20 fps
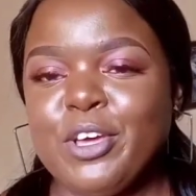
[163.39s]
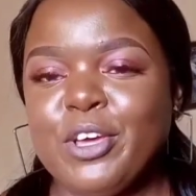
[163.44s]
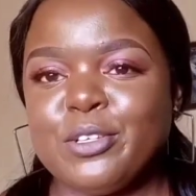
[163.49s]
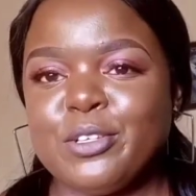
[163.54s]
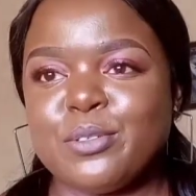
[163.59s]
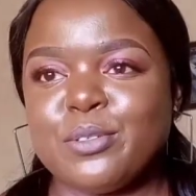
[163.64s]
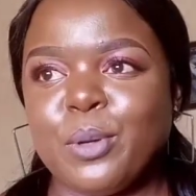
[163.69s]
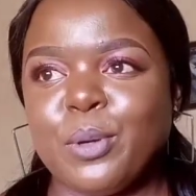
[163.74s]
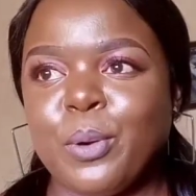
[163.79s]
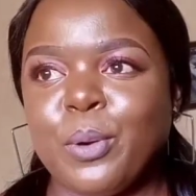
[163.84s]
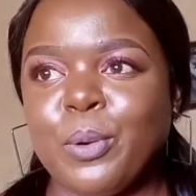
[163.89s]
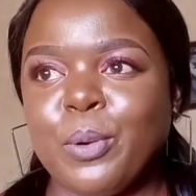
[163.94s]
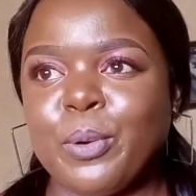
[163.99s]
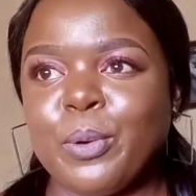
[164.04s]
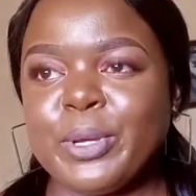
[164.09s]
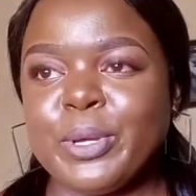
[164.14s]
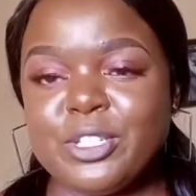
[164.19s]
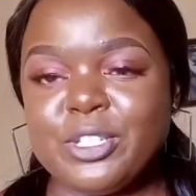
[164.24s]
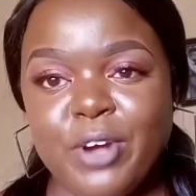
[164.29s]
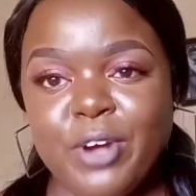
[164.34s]

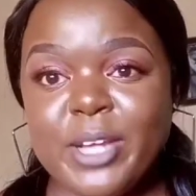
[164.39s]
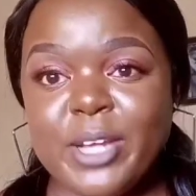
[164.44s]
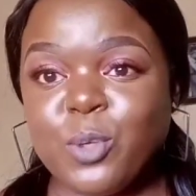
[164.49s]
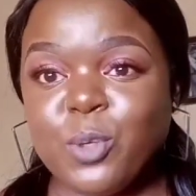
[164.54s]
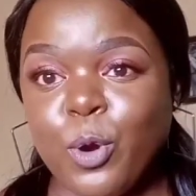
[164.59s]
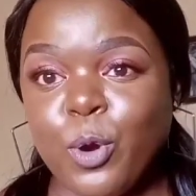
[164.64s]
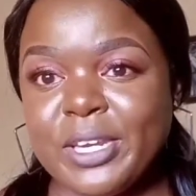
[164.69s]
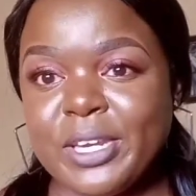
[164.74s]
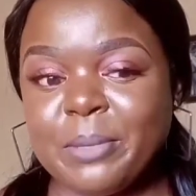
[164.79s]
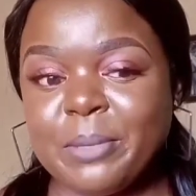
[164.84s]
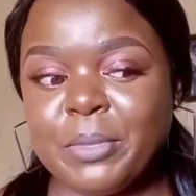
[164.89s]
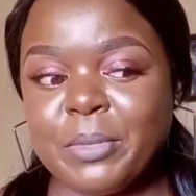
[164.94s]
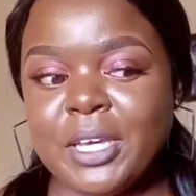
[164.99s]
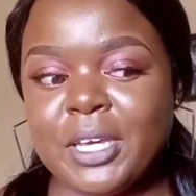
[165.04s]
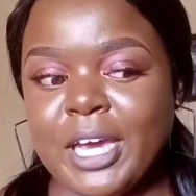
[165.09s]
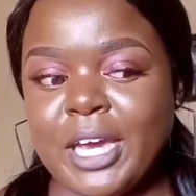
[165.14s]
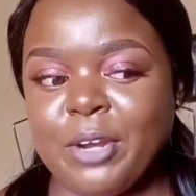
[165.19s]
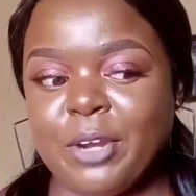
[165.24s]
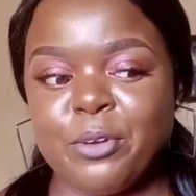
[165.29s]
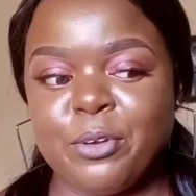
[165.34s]
So he tried calling
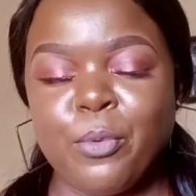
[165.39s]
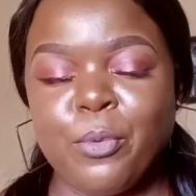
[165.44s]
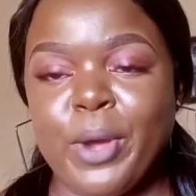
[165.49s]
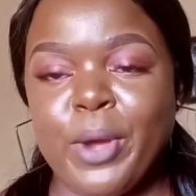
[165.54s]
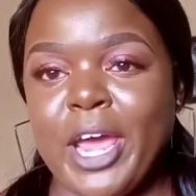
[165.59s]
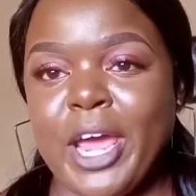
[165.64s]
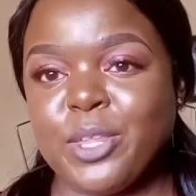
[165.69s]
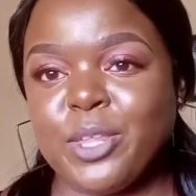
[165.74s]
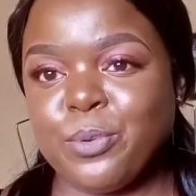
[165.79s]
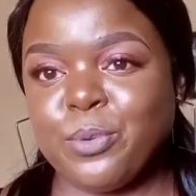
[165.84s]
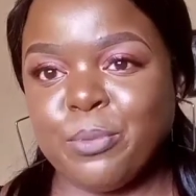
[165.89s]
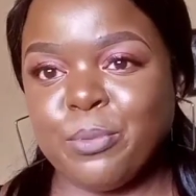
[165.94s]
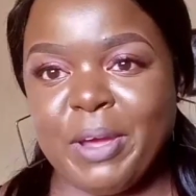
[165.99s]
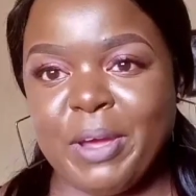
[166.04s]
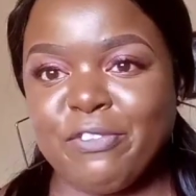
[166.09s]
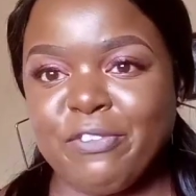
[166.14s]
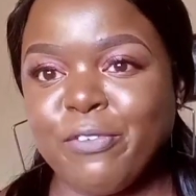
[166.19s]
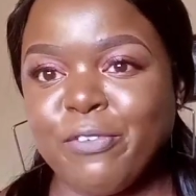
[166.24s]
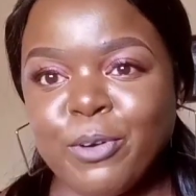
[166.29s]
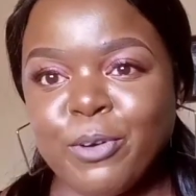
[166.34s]
me. I don't know where I threw my
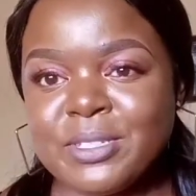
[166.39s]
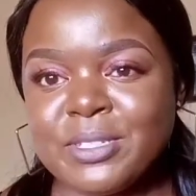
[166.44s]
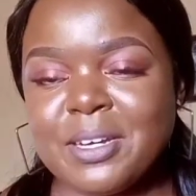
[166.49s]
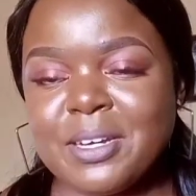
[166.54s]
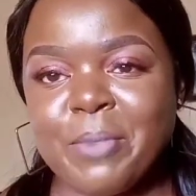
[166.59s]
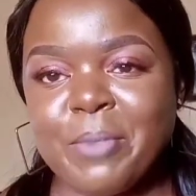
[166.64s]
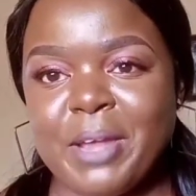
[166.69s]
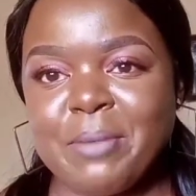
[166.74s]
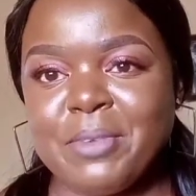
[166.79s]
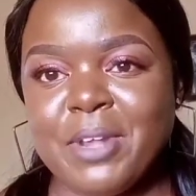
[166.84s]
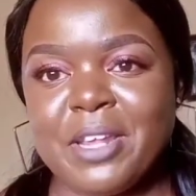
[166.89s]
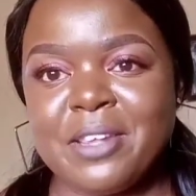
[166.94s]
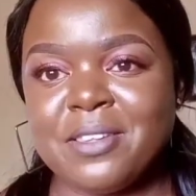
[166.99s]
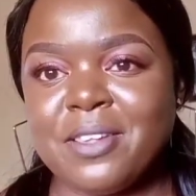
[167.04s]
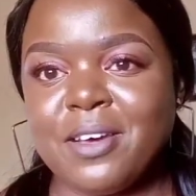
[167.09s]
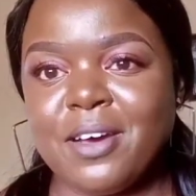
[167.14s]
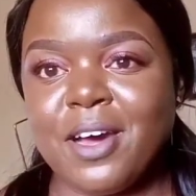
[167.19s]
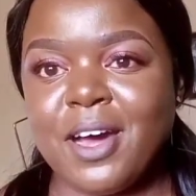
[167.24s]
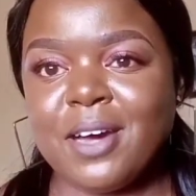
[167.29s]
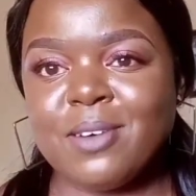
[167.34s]
phone, somewhere in
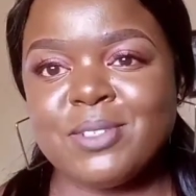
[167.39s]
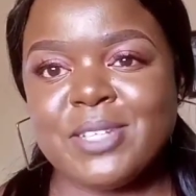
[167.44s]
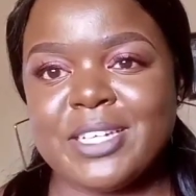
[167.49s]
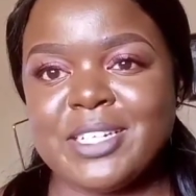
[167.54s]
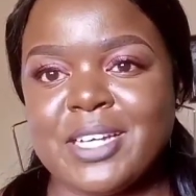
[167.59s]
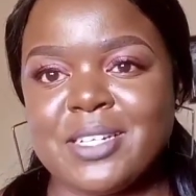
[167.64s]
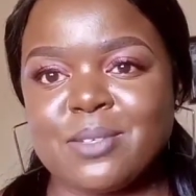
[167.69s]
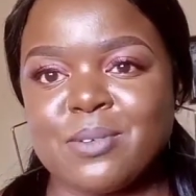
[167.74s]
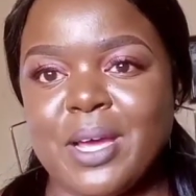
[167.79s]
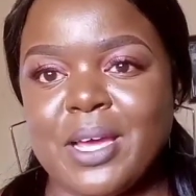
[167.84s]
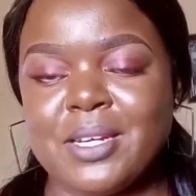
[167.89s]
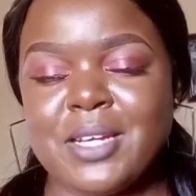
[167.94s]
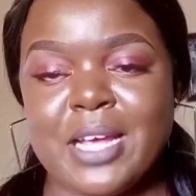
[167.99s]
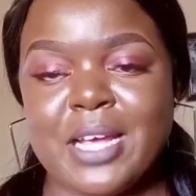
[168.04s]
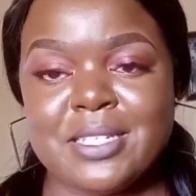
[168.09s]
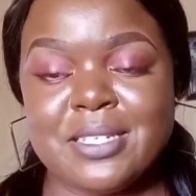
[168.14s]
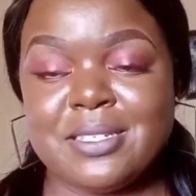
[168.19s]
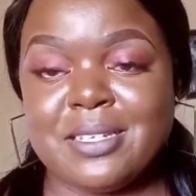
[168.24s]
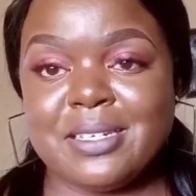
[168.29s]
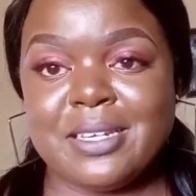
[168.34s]
the house. I
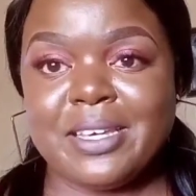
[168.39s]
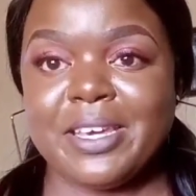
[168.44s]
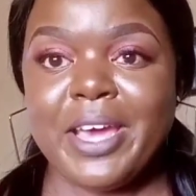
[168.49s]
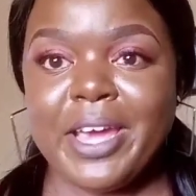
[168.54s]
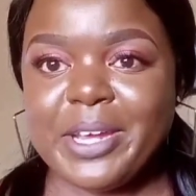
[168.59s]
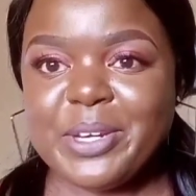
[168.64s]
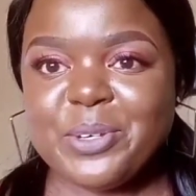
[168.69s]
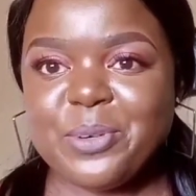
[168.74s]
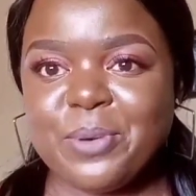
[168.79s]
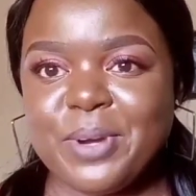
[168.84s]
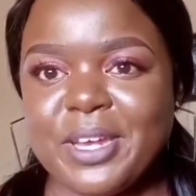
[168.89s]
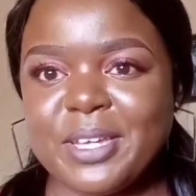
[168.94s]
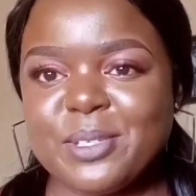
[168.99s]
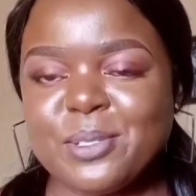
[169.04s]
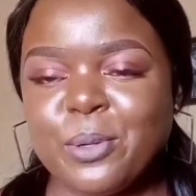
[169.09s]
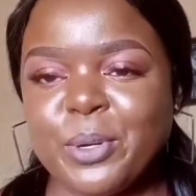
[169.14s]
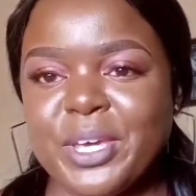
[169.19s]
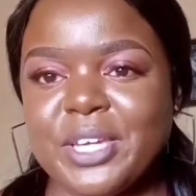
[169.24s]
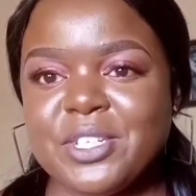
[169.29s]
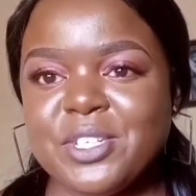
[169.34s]
just didn't hear it ring.
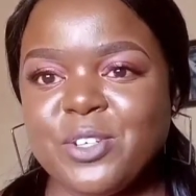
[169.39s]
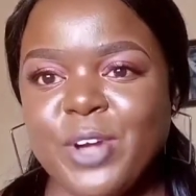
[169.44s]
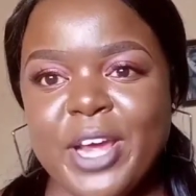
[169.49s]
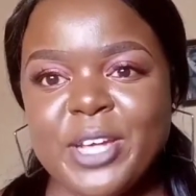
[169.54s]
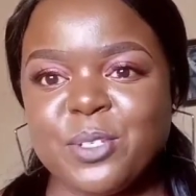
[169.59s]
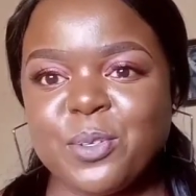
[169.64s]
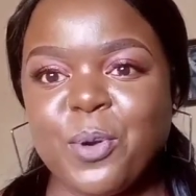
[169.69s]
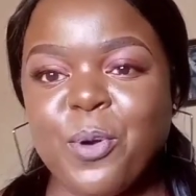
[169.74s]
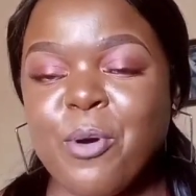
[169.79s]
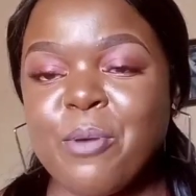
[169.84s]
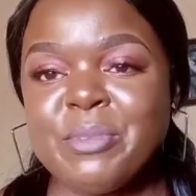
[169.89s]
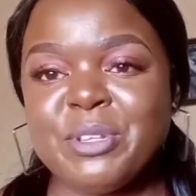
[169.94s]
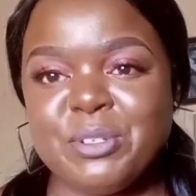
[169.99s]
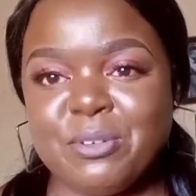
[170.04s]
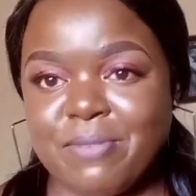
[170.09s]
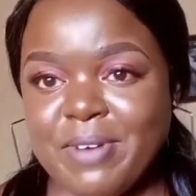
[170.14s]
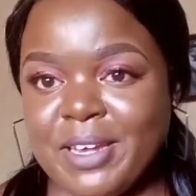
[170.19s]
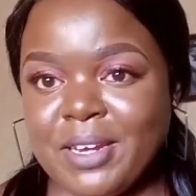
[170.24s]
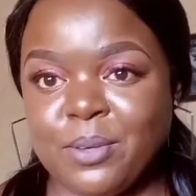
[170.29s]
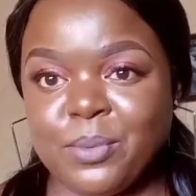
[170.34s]
So he tried to call me
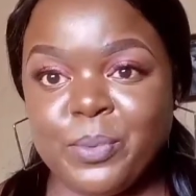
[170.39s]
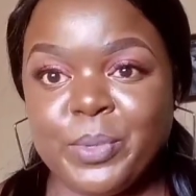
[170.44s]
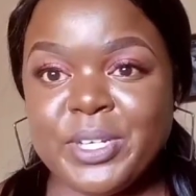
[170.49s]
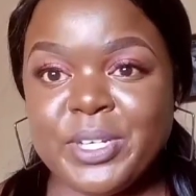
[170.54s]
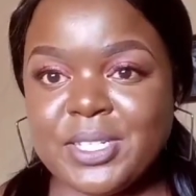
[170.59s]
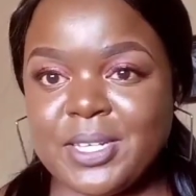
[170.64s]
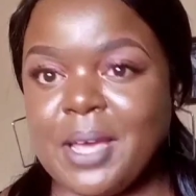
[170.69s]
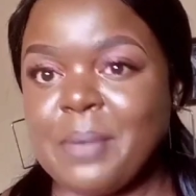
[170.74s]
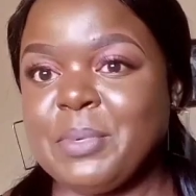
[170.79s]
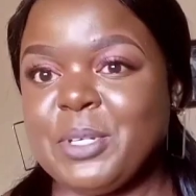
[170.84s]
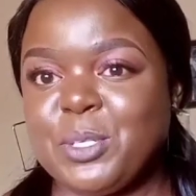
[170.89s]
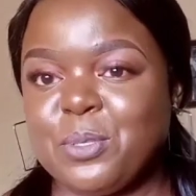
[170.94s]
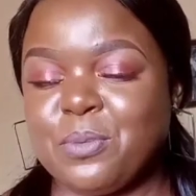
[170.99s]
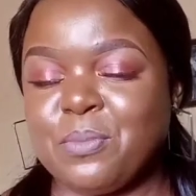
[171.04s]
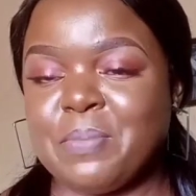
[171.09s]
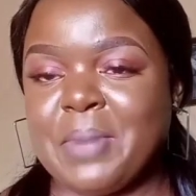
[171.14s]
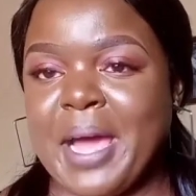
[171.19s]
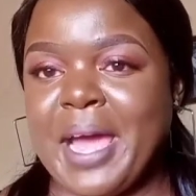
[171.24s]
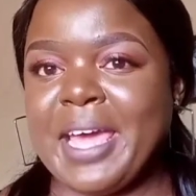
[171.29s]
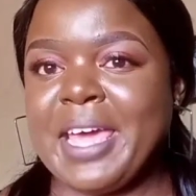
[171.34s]
to find out which type he
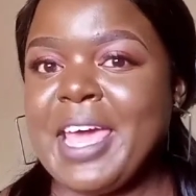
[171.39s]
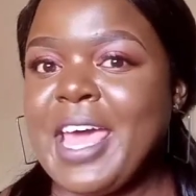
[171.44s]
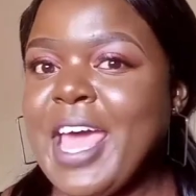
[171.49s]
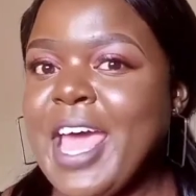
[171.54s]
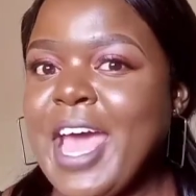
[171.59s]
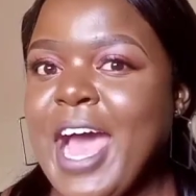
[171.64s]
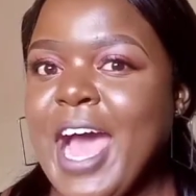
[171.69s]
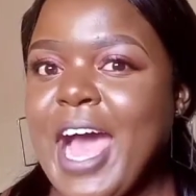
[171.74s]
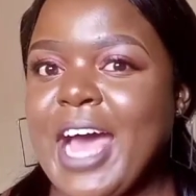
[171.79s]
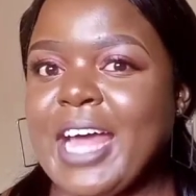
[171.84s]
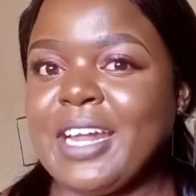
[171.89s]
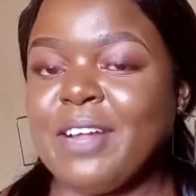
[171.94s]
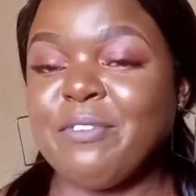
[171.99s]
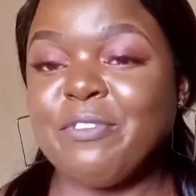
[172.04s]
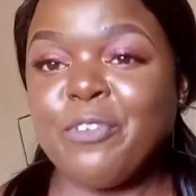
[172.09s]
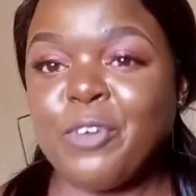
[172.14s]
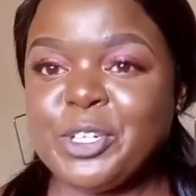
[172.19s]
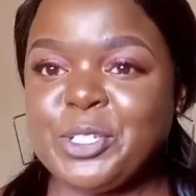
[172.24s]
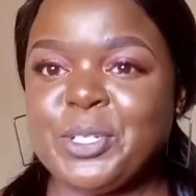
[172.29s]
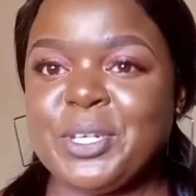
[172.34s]
should buy, and
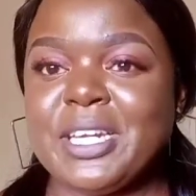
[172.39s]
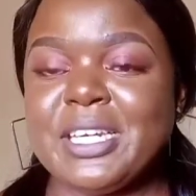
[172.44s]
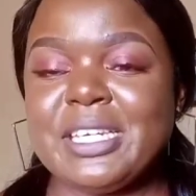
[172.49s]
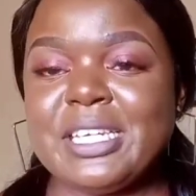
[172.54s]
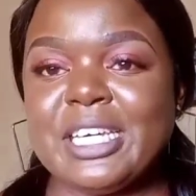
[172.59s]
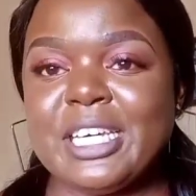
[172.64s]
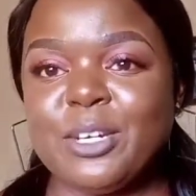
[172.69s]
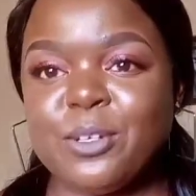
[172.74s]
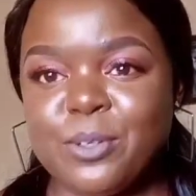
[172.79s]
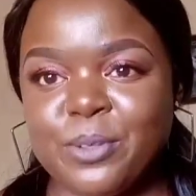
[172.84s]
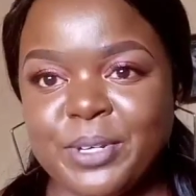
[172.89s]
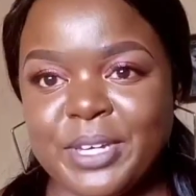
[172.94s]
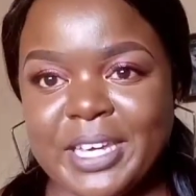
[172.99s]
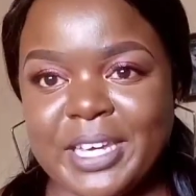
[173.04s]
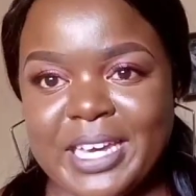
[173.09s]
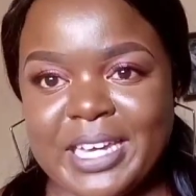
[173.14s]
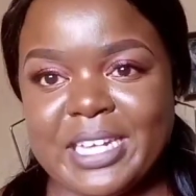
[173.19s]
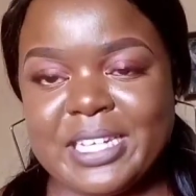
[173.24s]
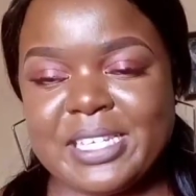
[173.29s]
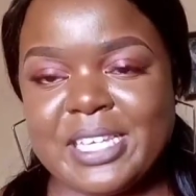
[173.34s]
unfortunately he couldn't
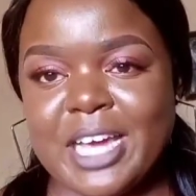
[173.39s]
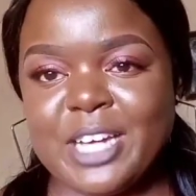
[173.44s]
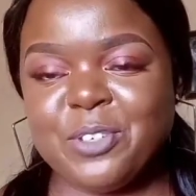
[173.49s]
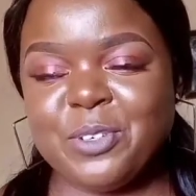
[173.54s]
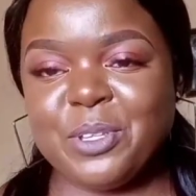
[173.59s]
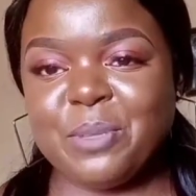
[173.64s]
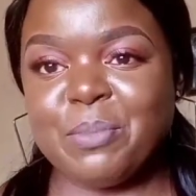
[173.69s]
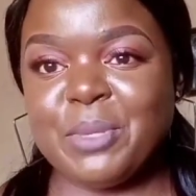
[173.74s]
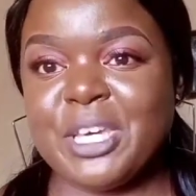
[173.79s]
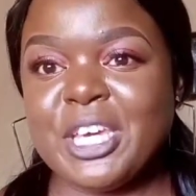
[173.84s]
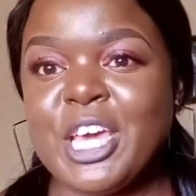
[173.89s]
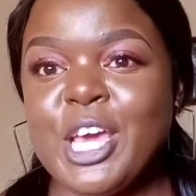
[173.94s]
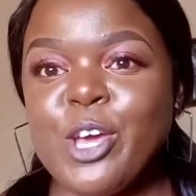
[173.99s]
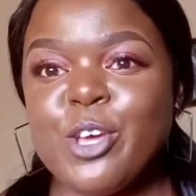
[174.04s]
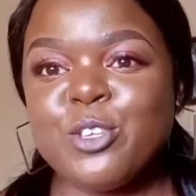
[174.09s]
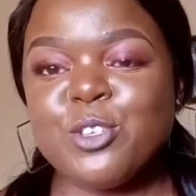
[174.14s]
get in touch with me.